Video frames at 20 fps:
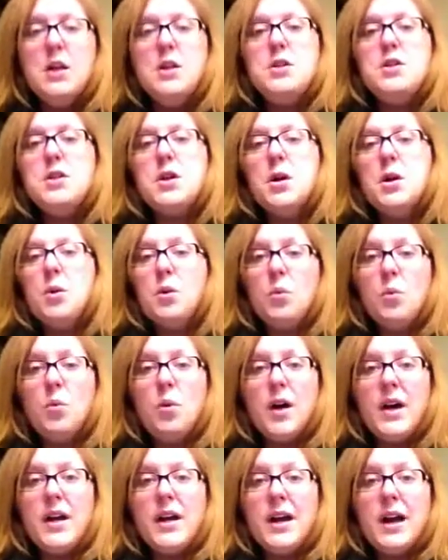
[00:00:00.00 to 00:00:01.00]
So
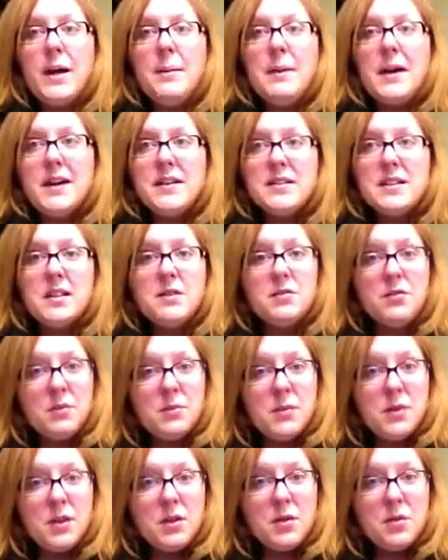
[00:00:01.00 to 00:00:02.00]
what I'm asking
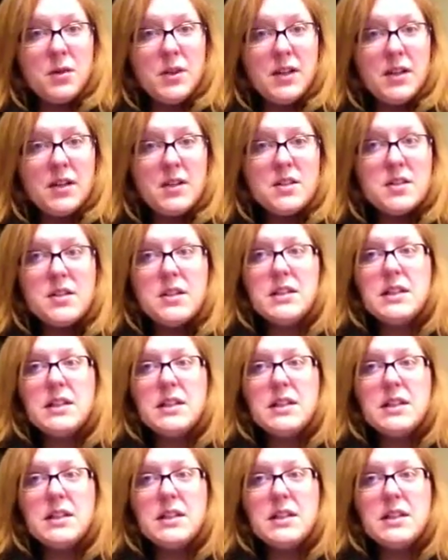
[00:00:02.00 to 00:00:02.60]
from you is